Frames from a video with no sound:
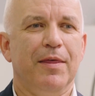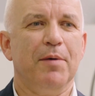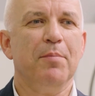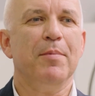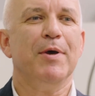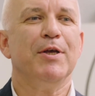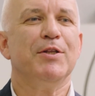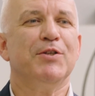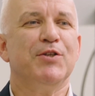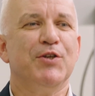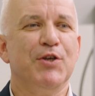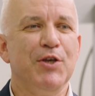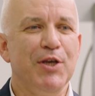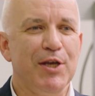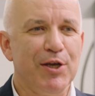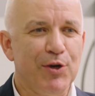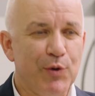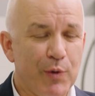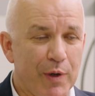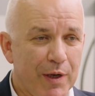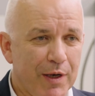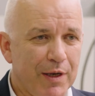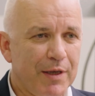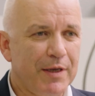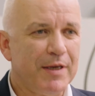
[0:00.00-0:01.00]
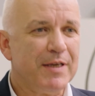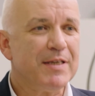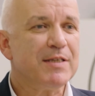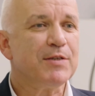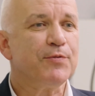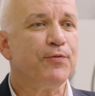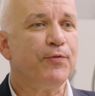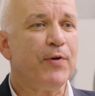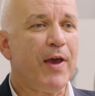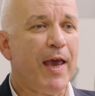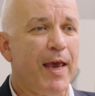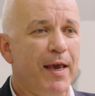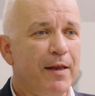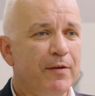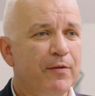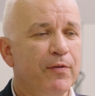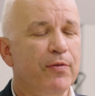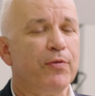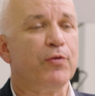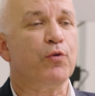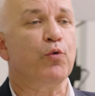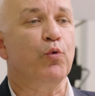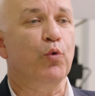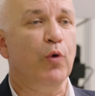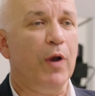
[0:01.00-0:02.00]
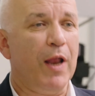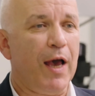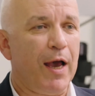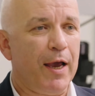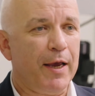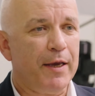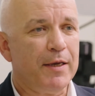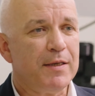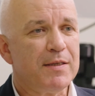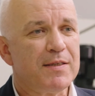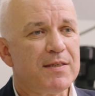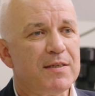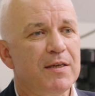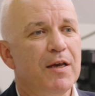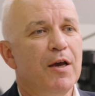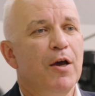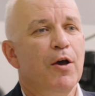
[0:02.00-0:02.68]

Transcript: material is fed through lines